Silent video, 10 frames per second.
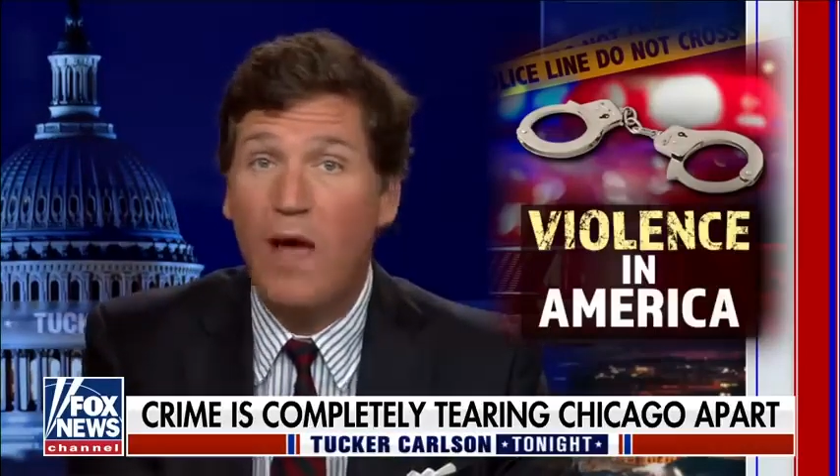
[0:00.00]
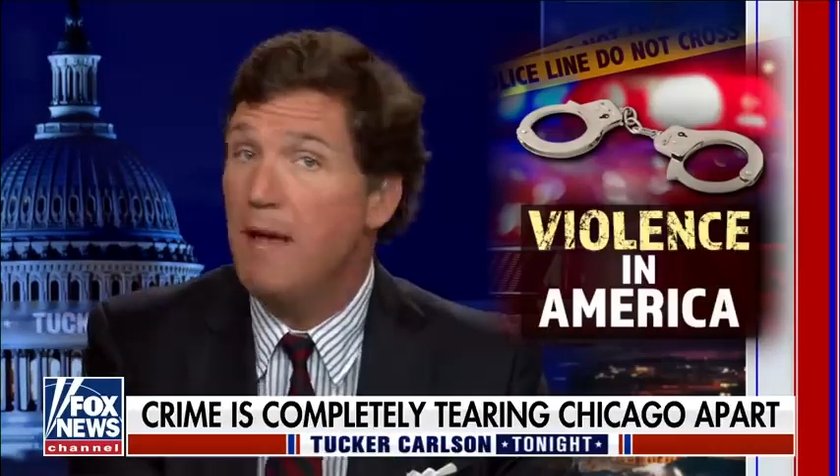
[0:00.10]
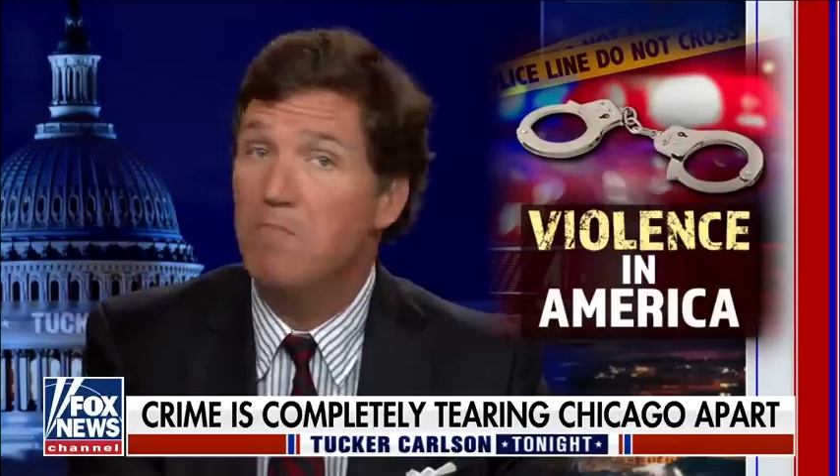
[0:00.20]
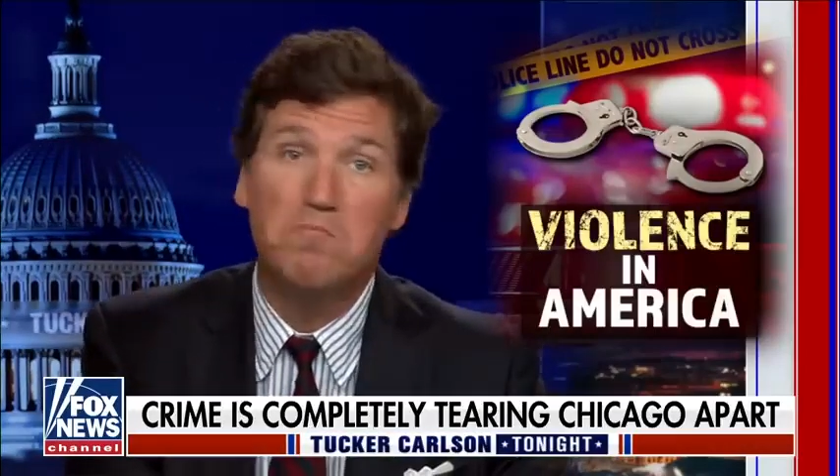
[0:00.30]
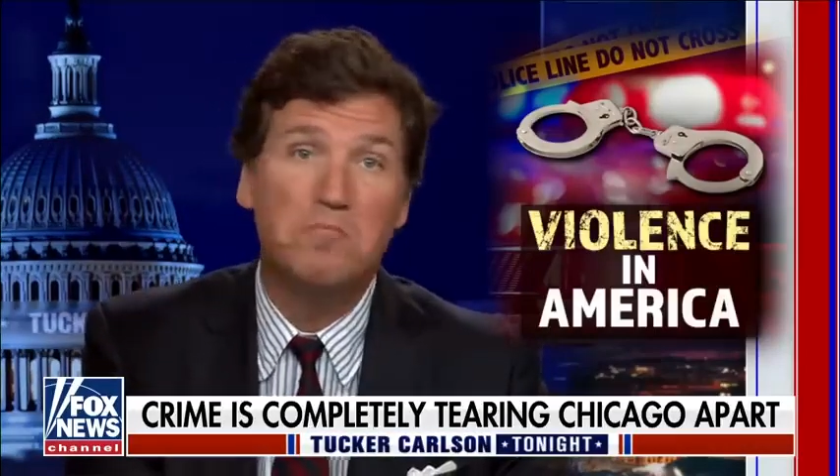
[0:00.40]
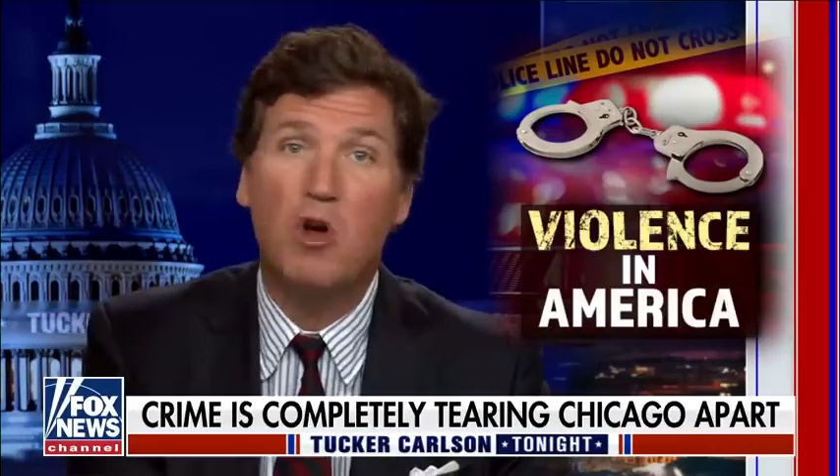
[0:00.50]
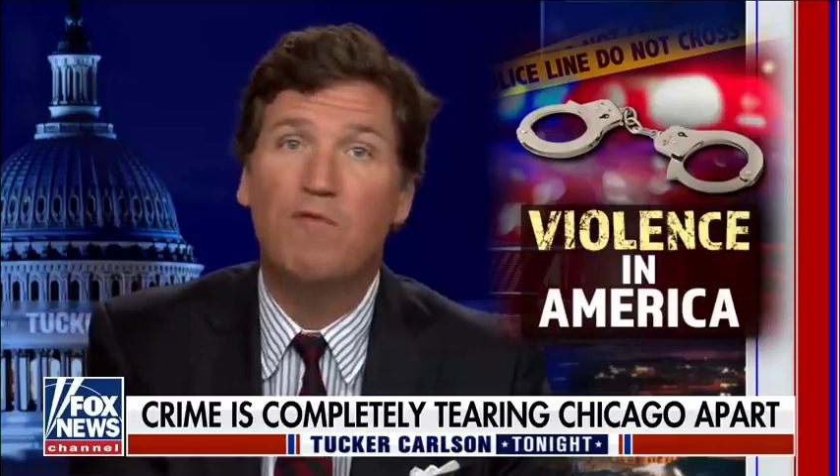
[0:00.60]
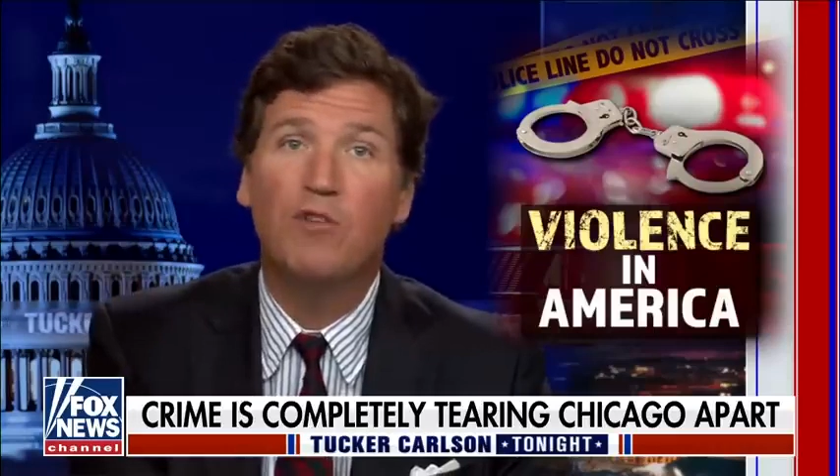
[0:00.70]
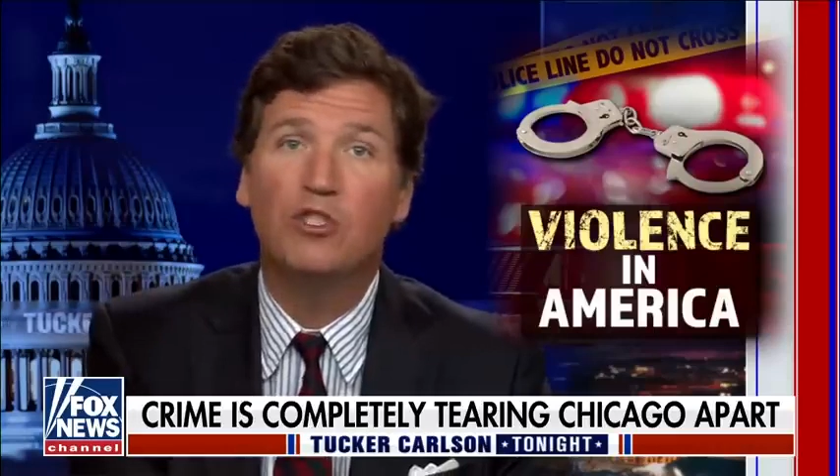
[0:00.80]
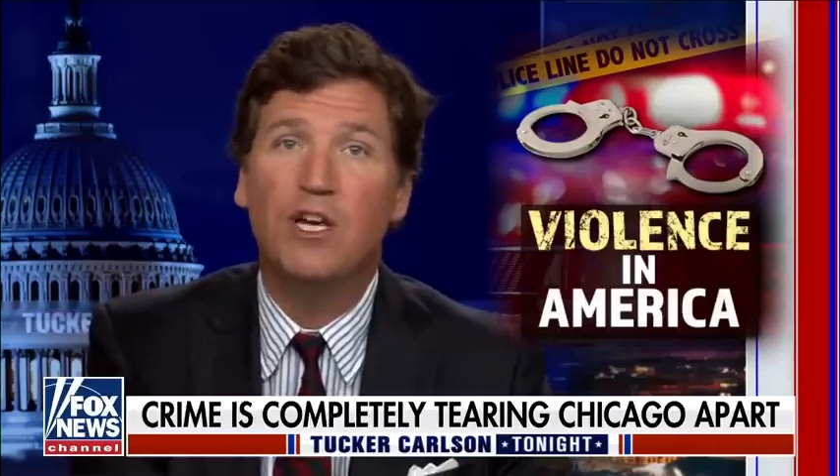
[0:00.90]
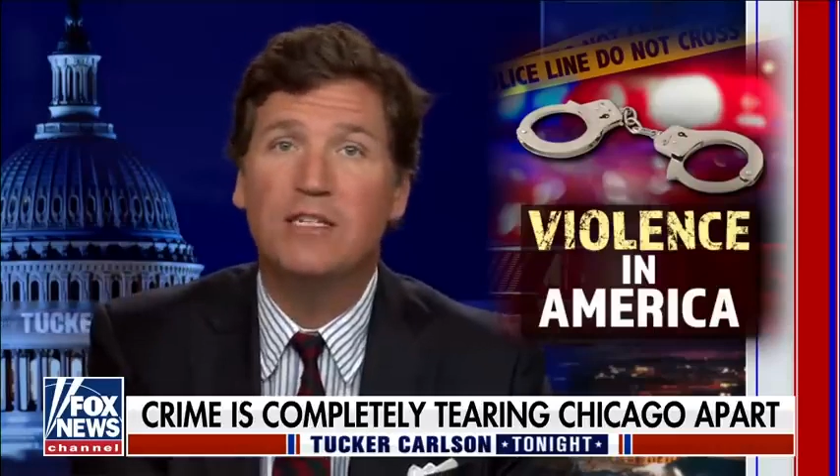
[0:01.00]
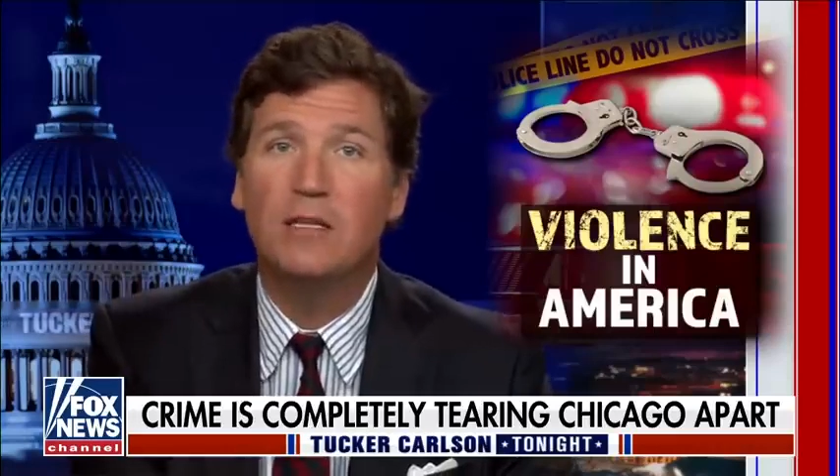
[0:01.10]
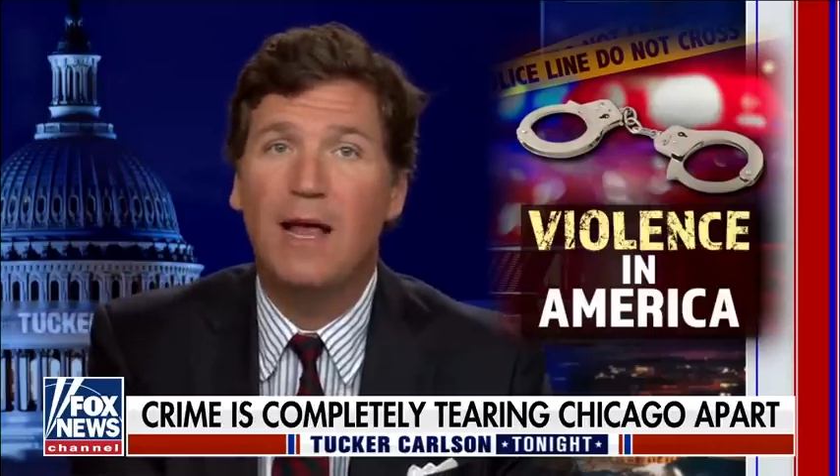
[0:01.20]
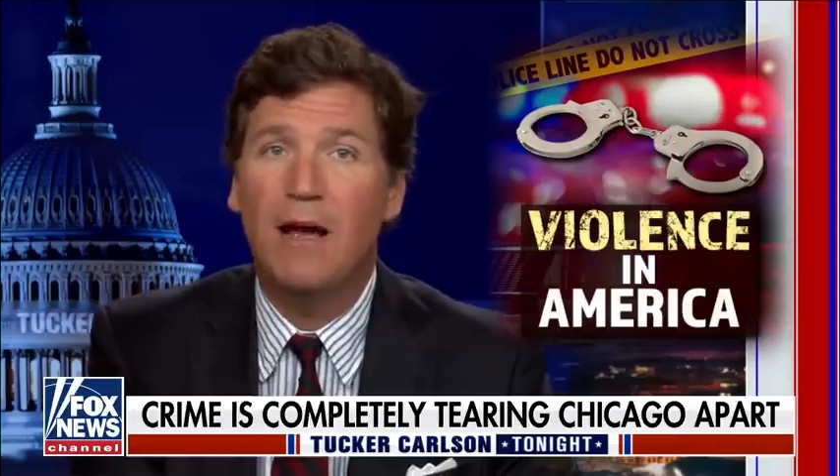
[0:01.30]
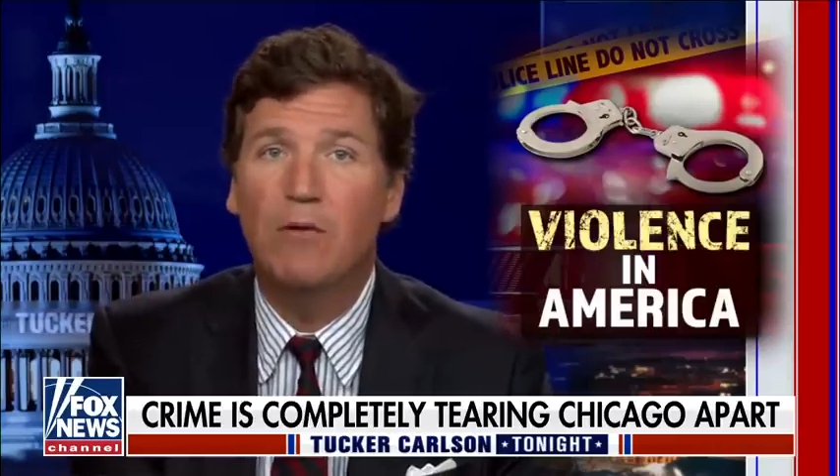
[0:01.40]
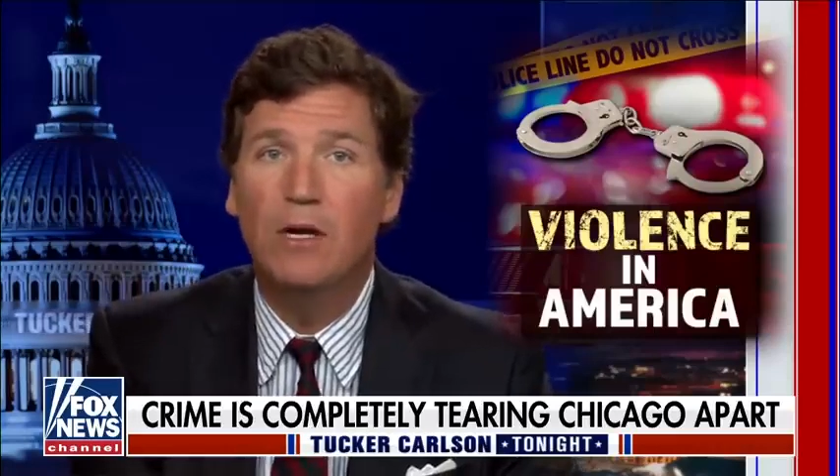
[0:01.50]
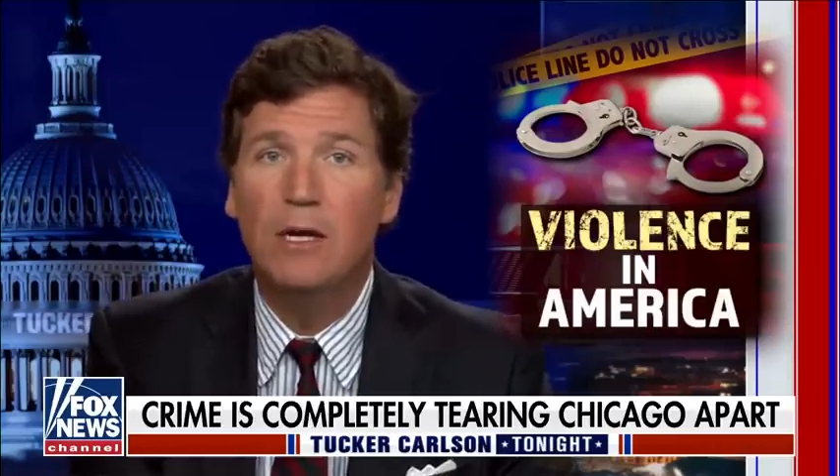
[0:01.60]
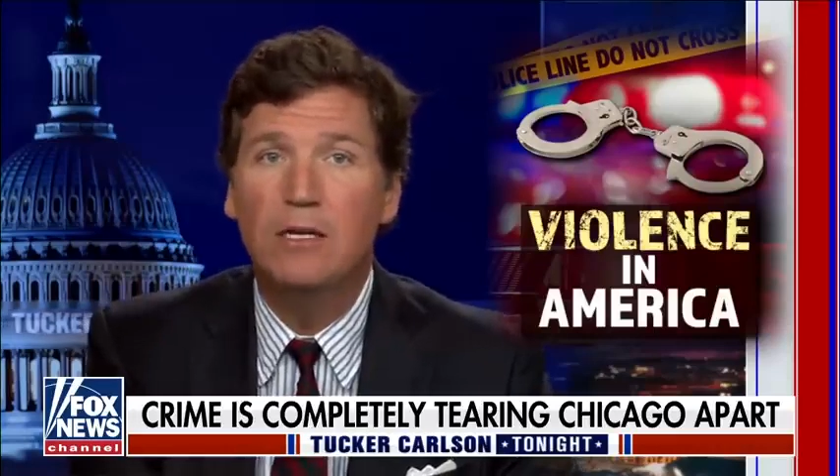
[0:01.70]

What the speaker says: way? No foot chase allowed.